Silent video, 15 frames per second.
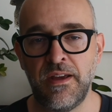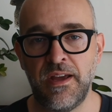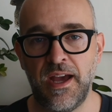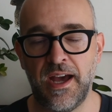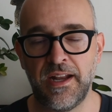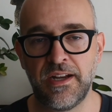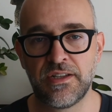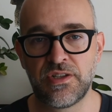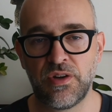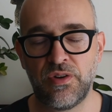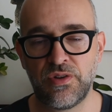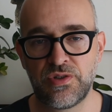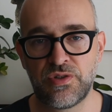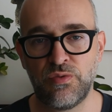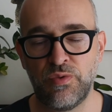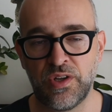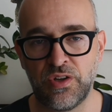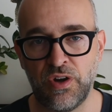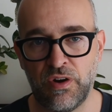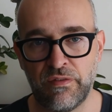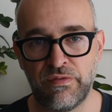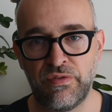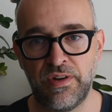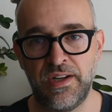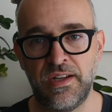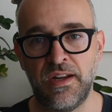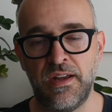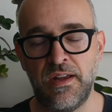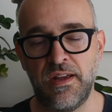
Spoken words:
and it's also recovering